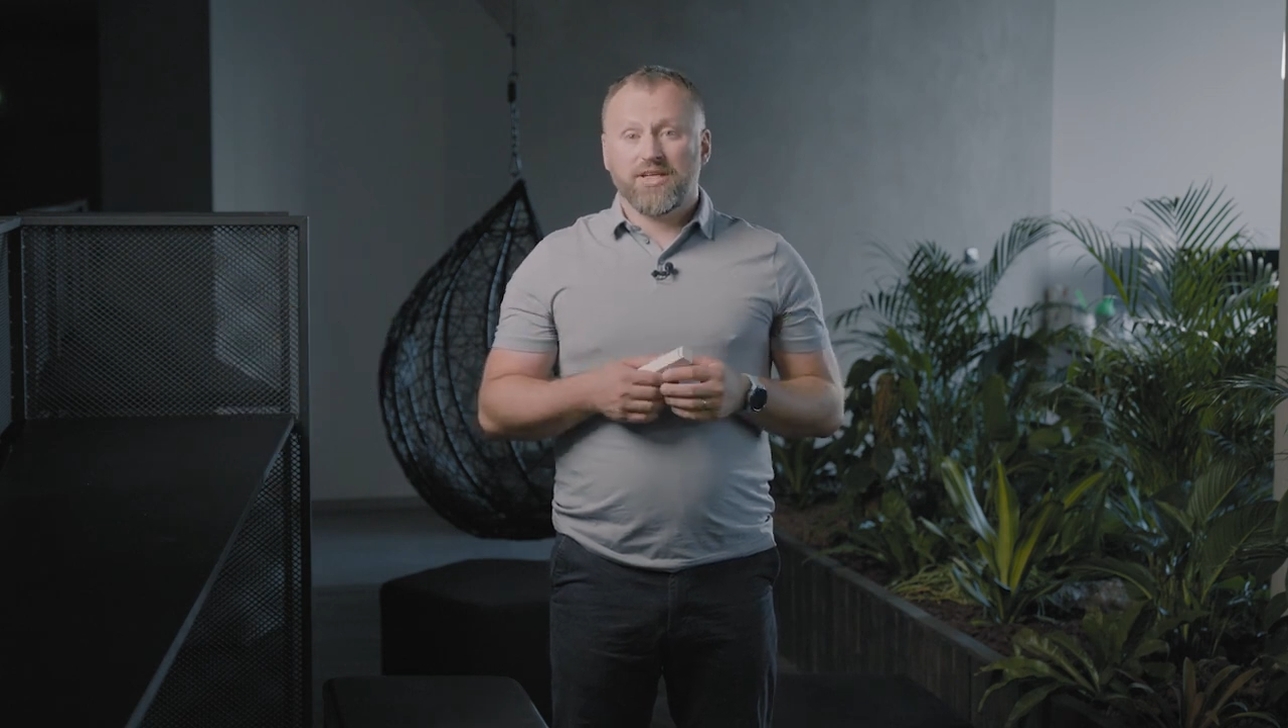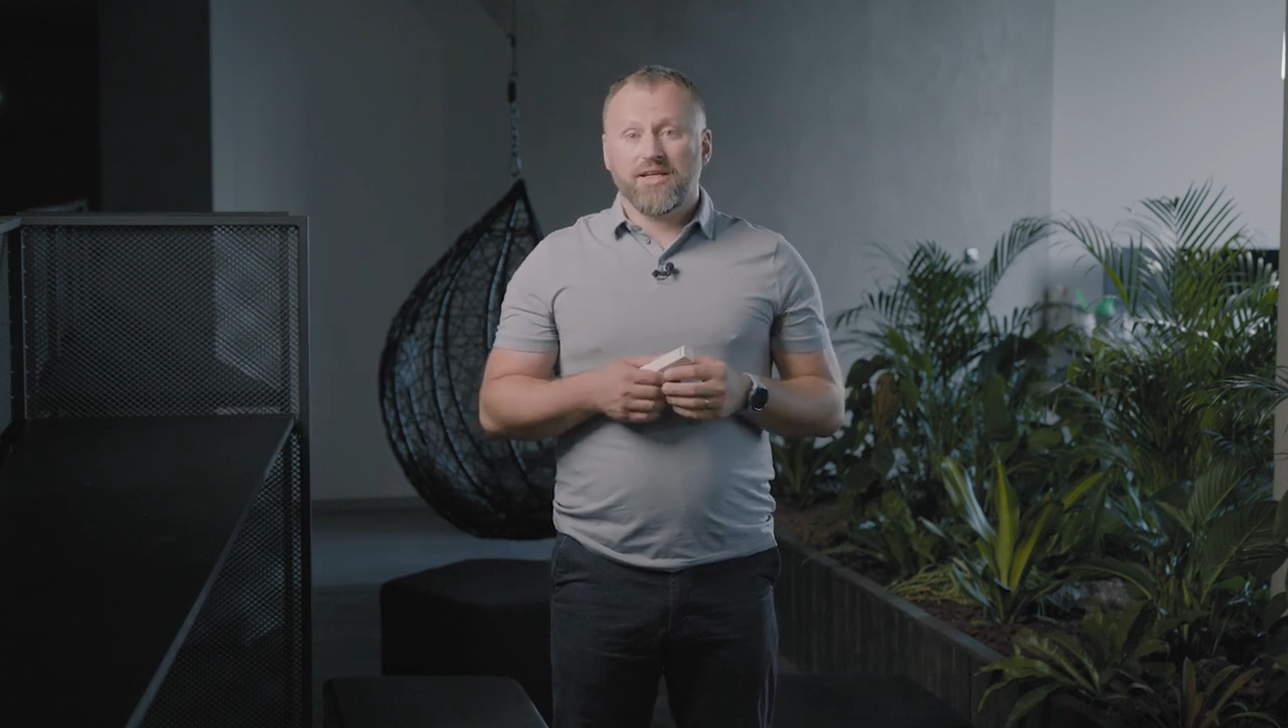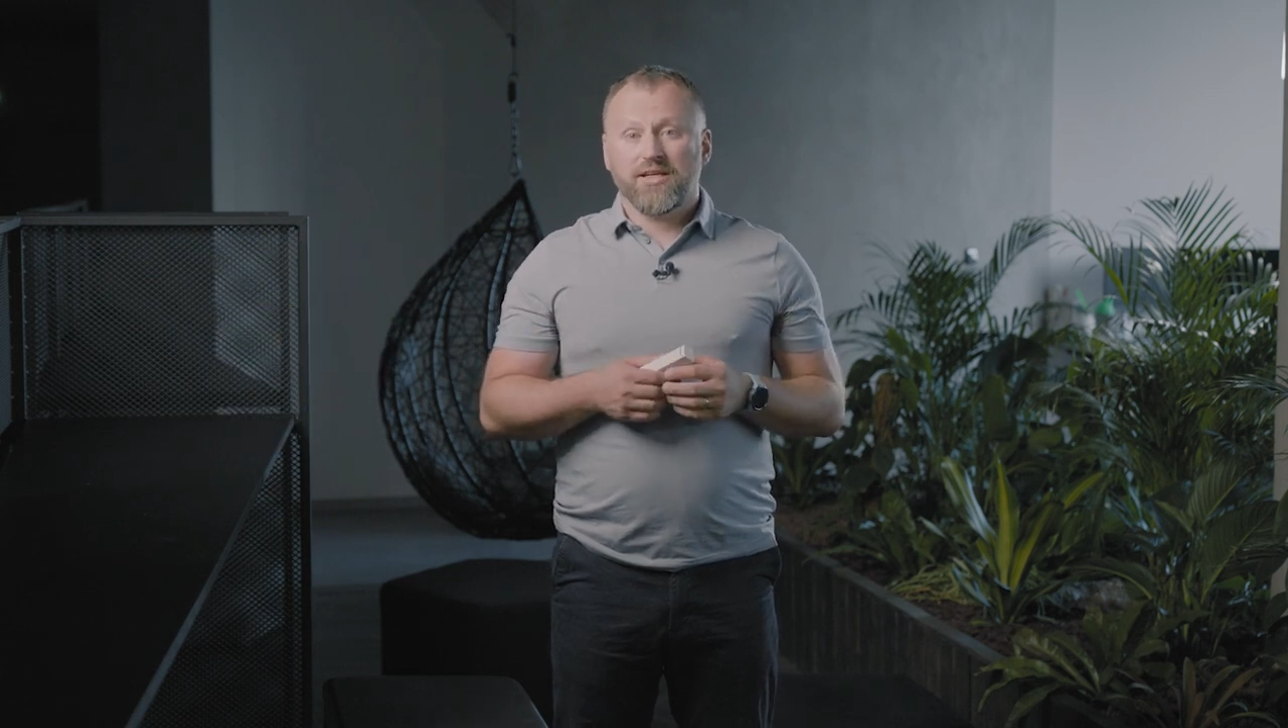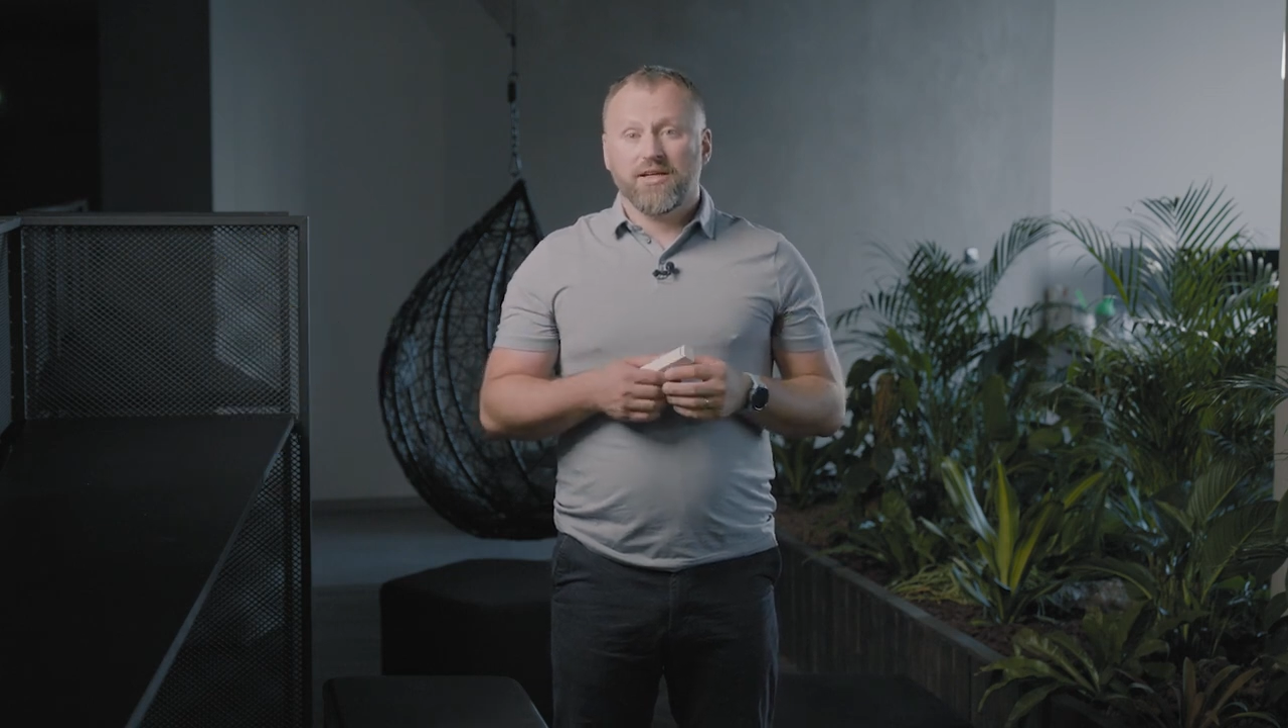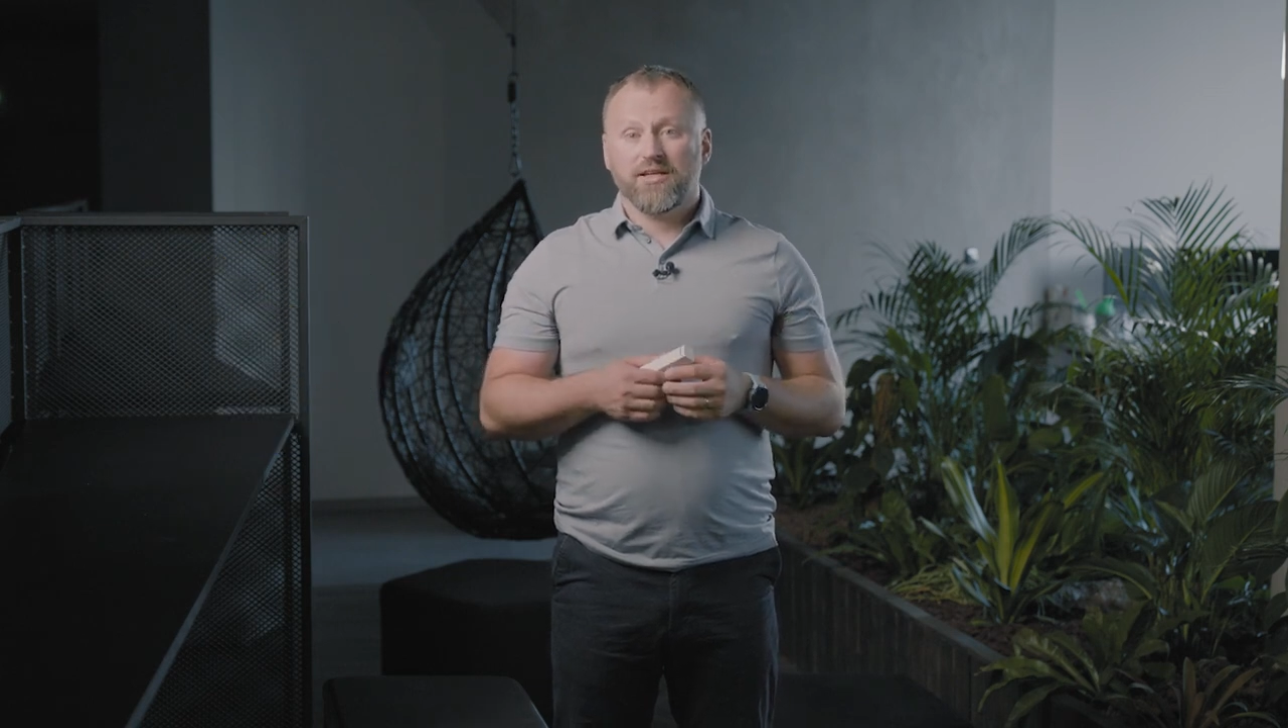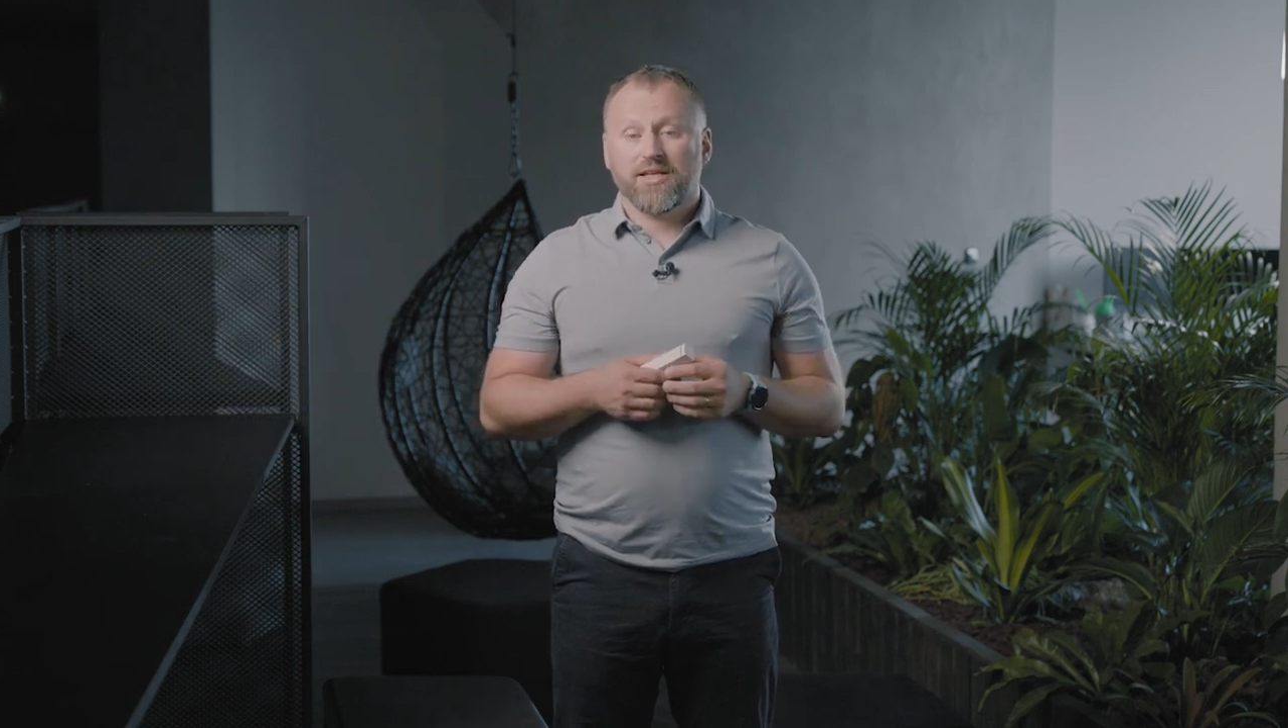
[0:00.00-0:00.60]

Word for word: mode,